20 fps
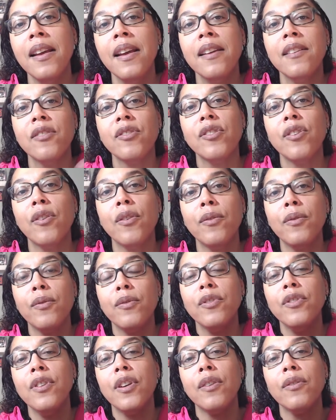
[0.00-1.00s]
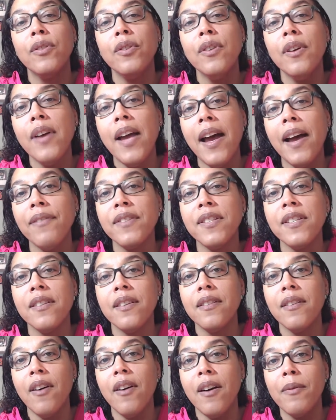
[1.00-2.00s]
So, you don't have
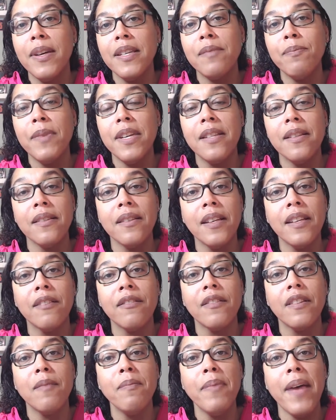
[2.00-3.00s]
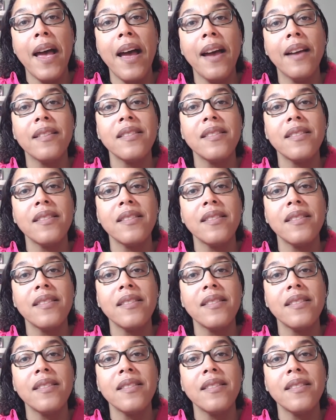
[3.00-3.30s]
to always be the leader of the pack.